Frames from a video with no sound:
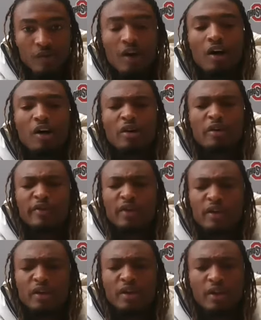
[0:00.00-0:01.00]
It
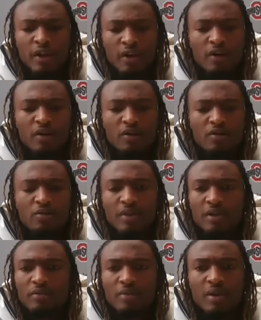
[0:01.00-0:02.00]
felt good.
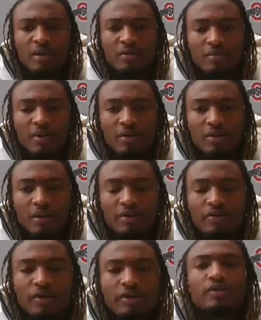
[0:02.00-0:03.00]
Been looking
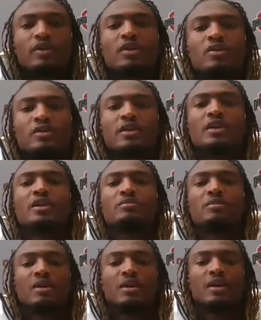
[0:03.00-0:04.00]
for it for a long time,
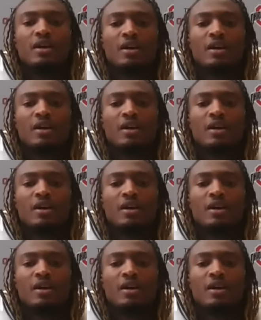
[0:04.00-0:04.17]
but